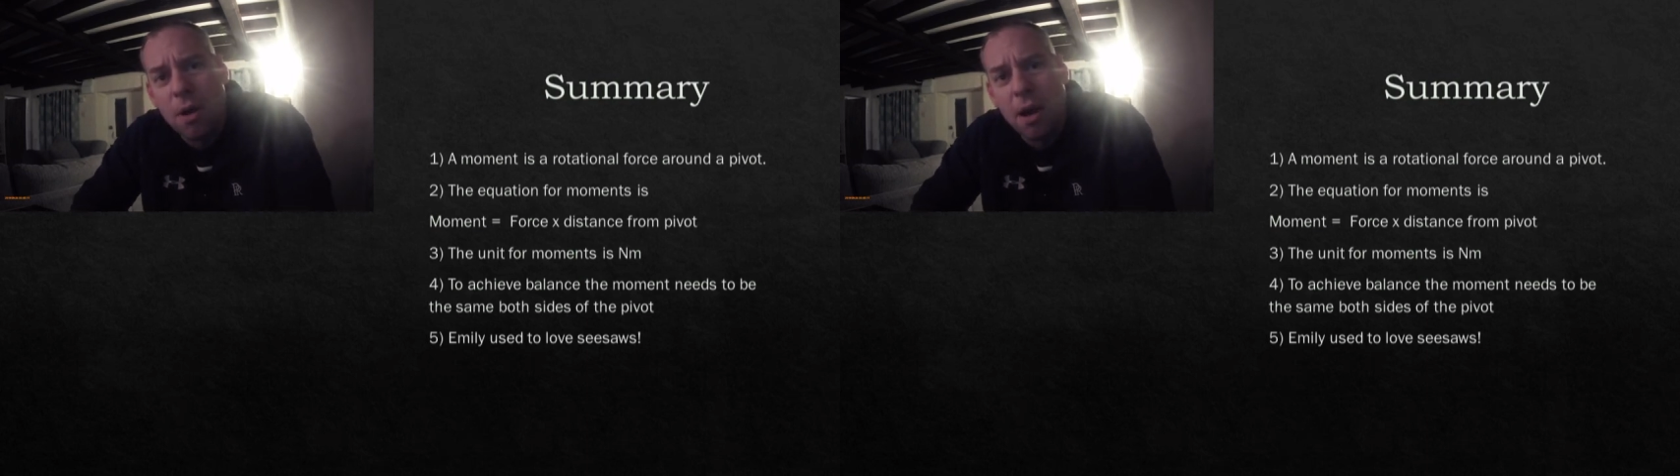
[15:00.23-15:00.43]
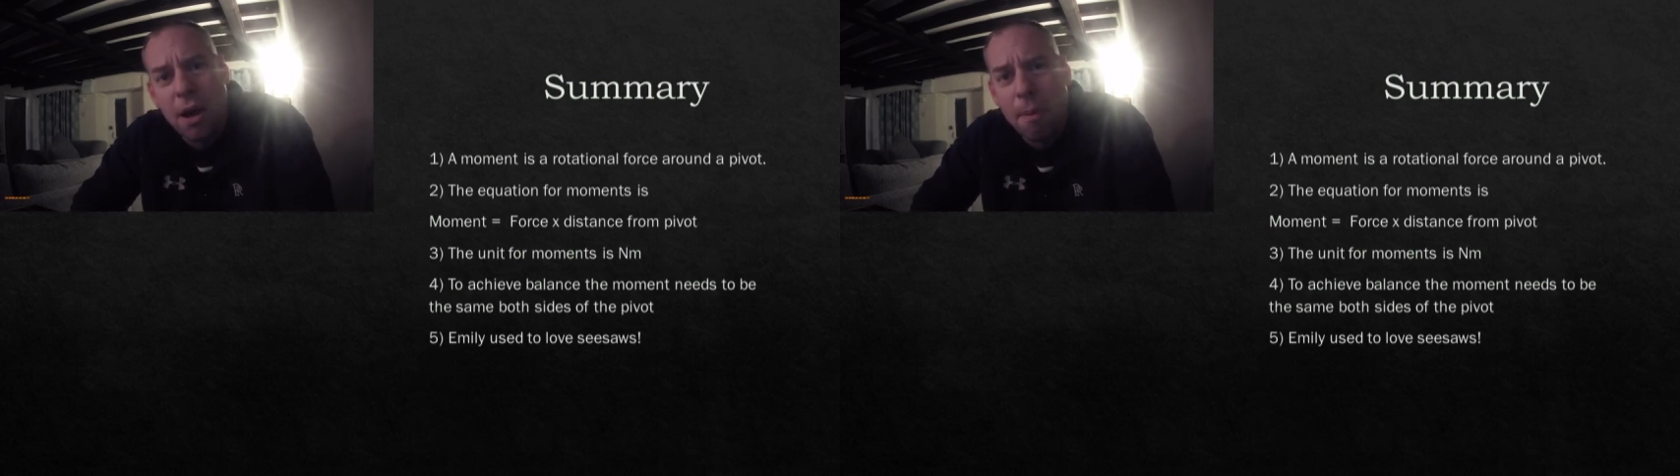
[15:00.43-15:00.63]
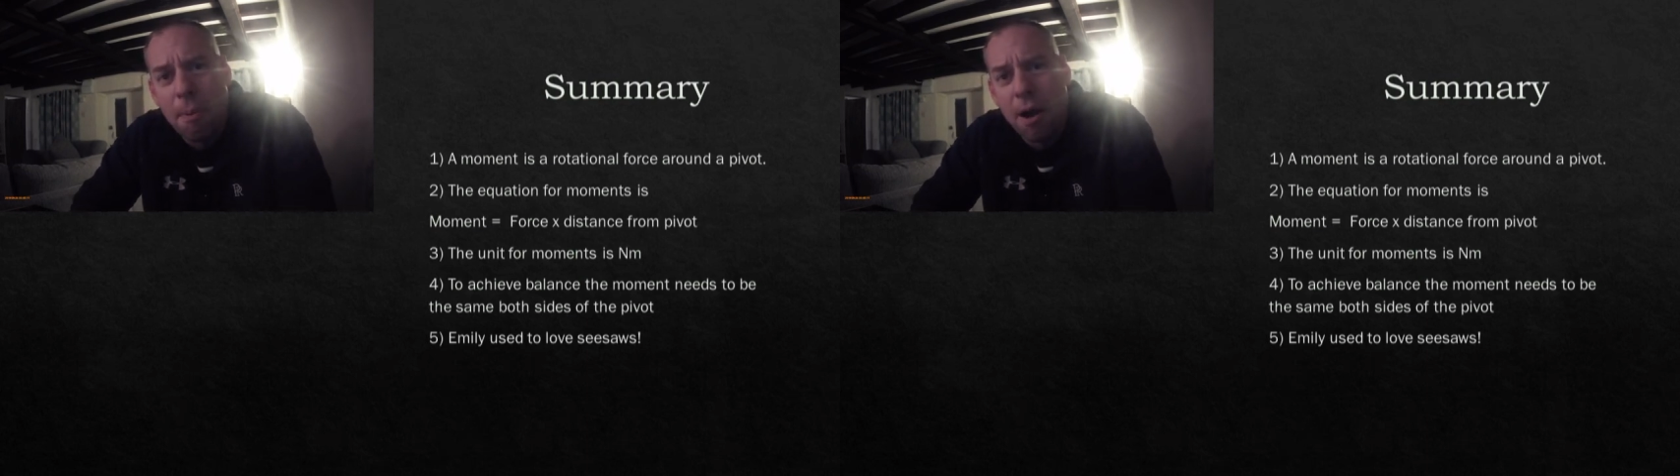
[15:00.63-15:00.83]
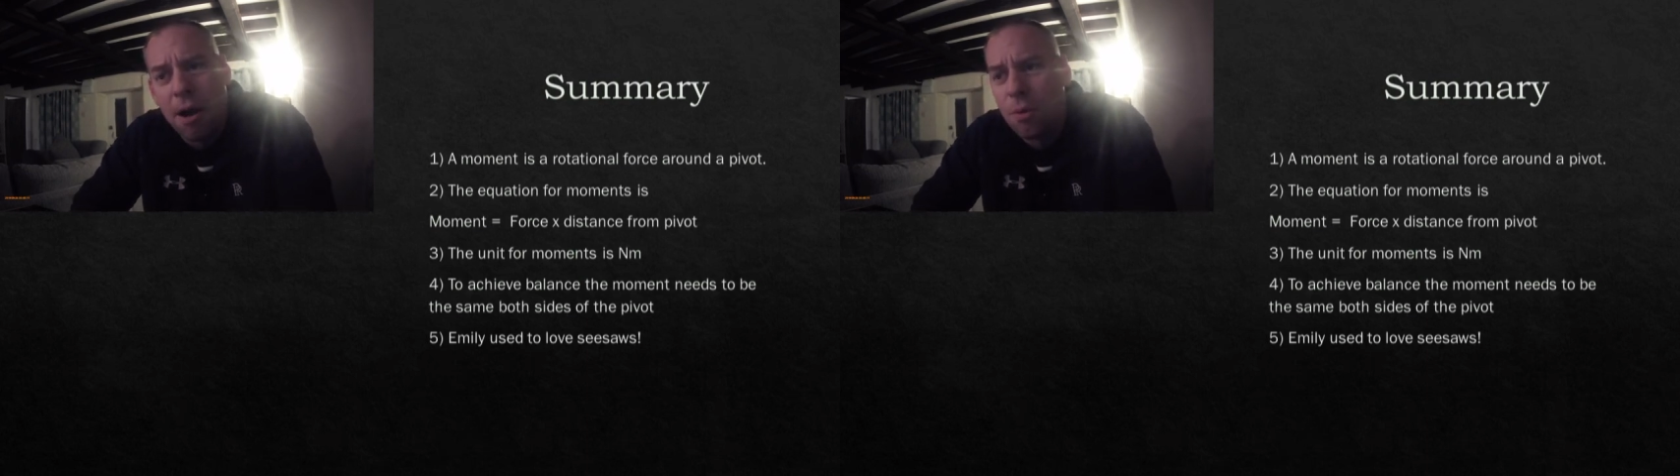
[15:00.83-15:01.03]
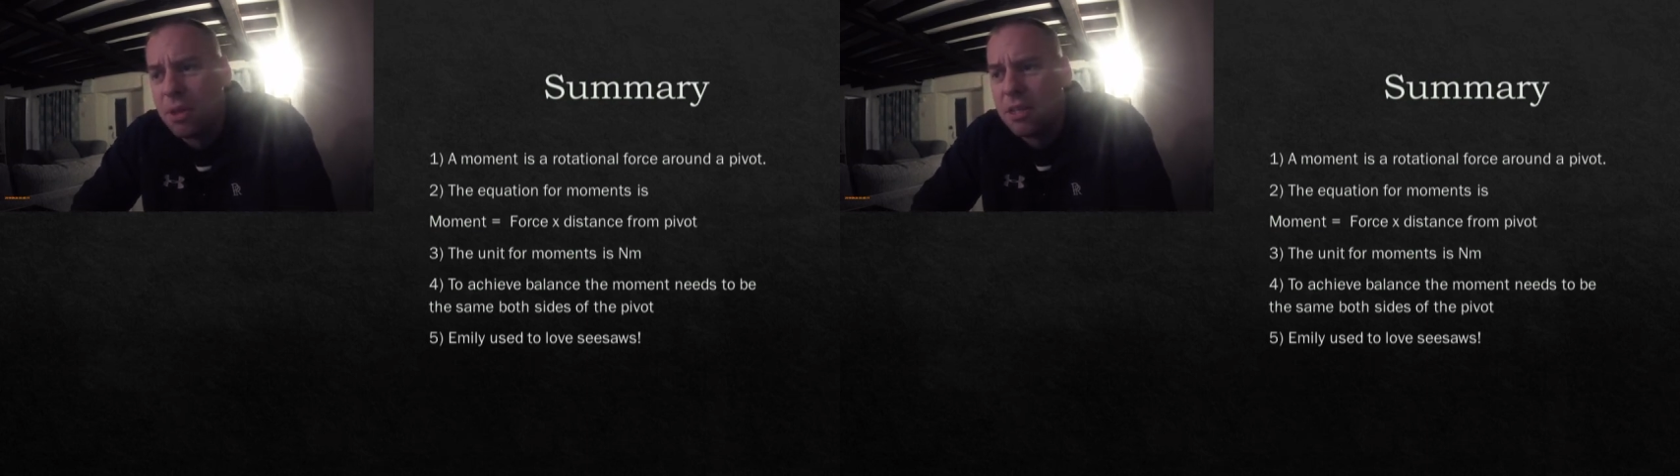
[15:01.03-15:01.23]
to a
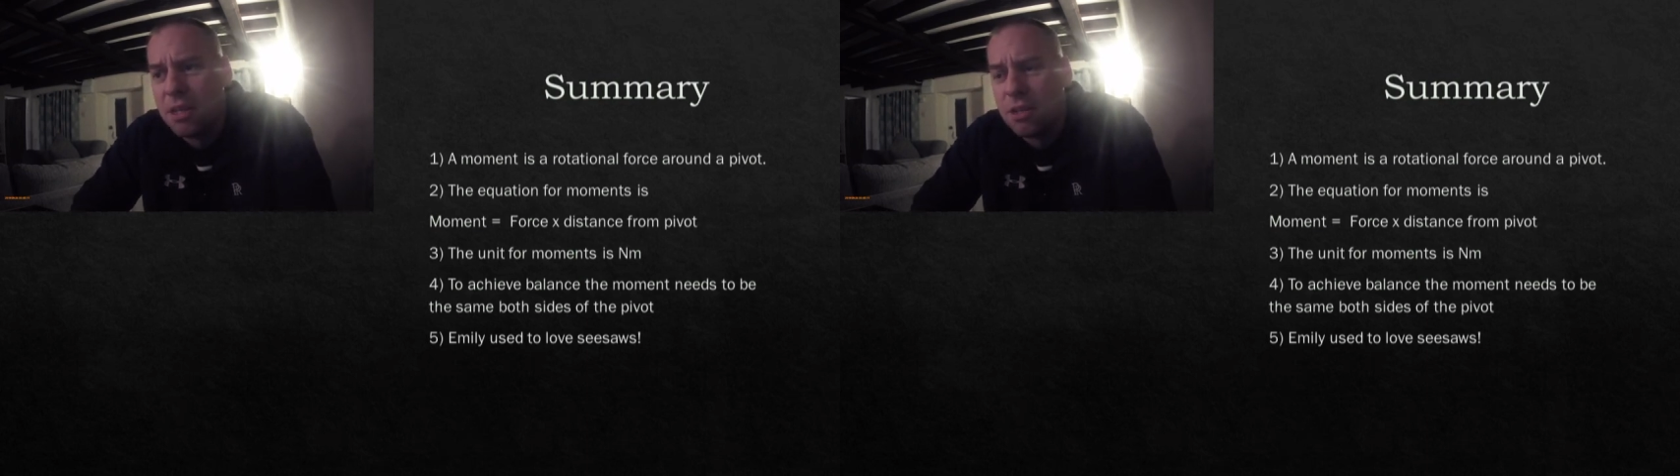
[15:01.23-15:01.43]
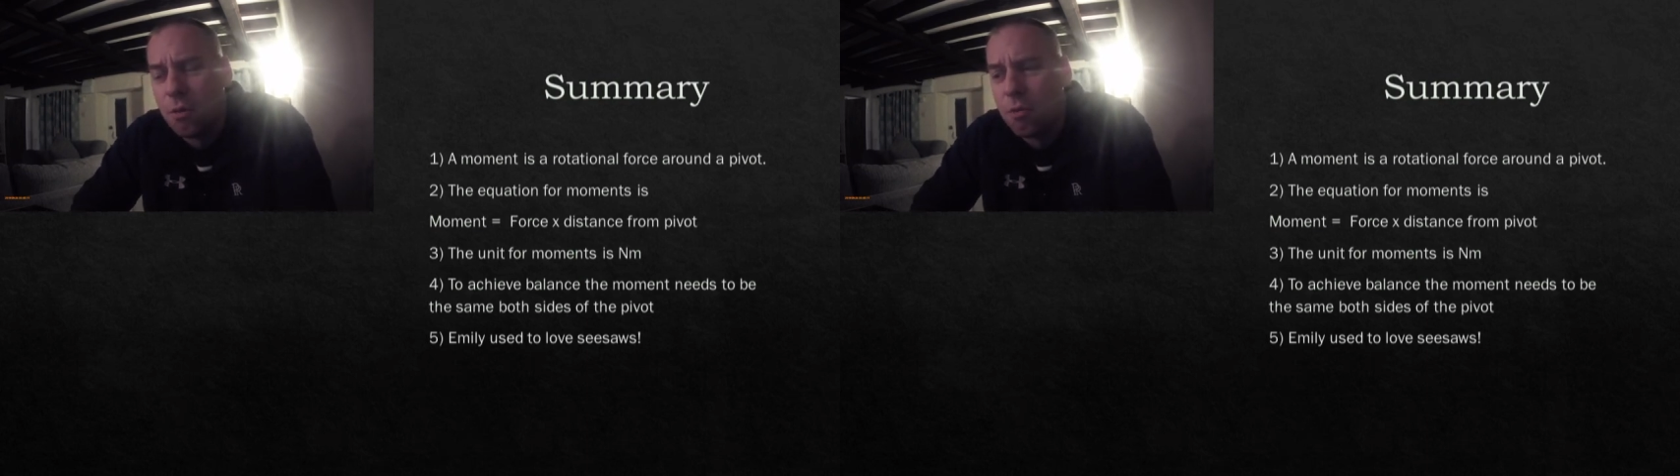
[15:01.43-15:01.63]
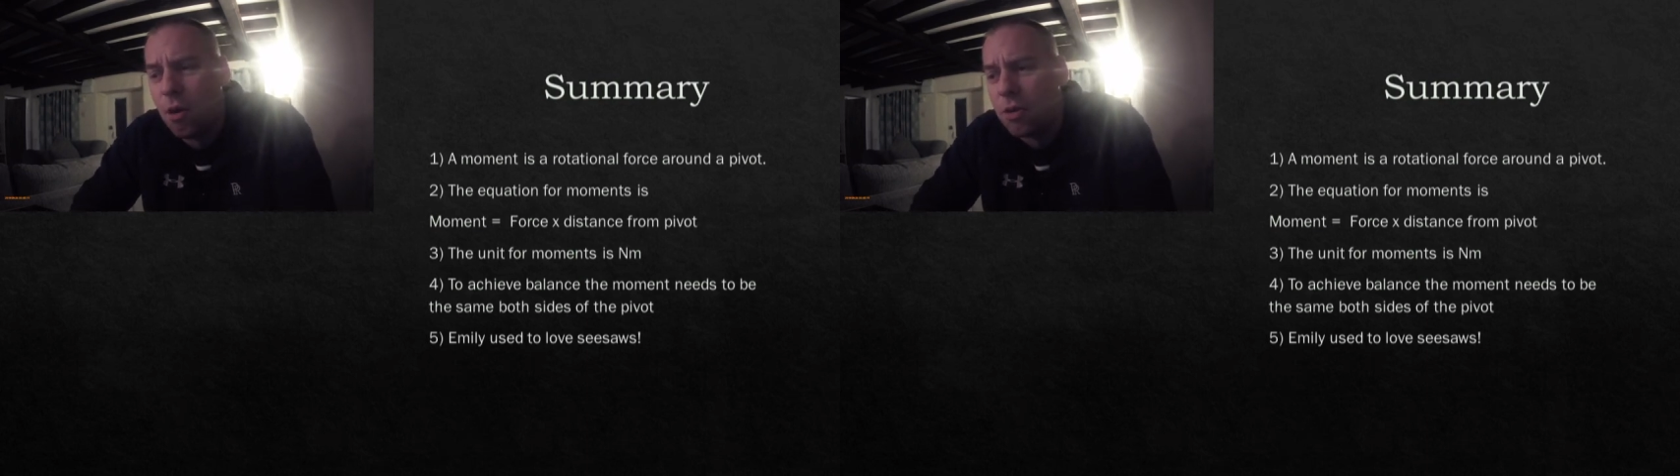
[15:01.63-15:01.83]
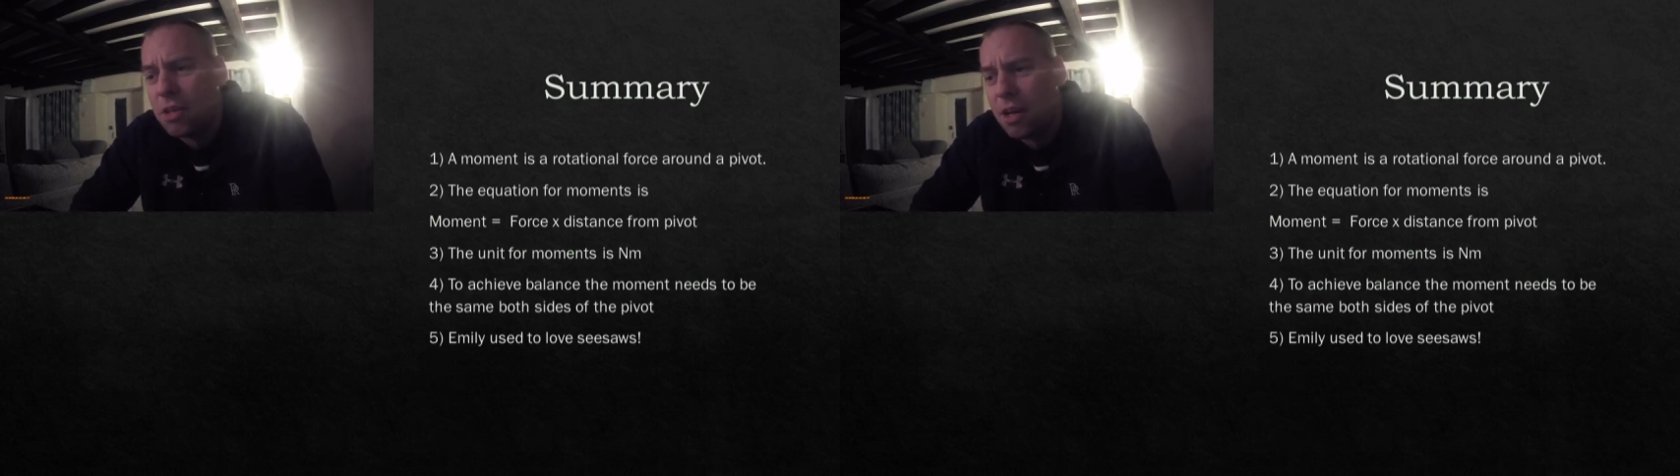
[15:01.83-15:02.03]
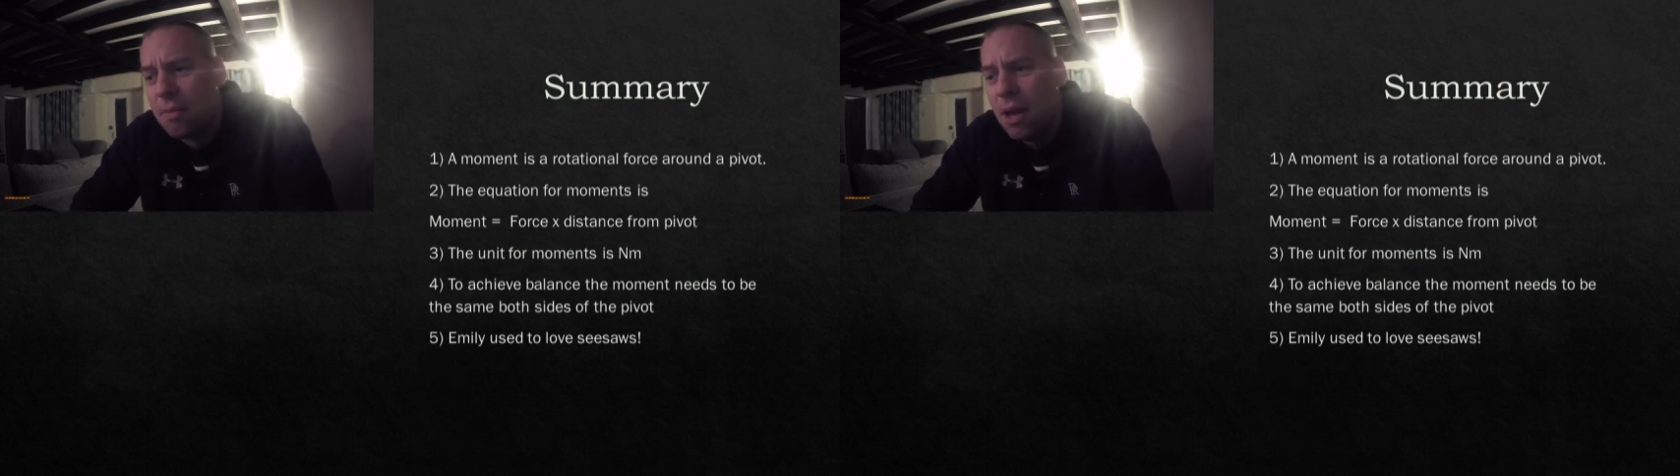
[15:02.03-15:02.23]
park with the seesaw for a long time.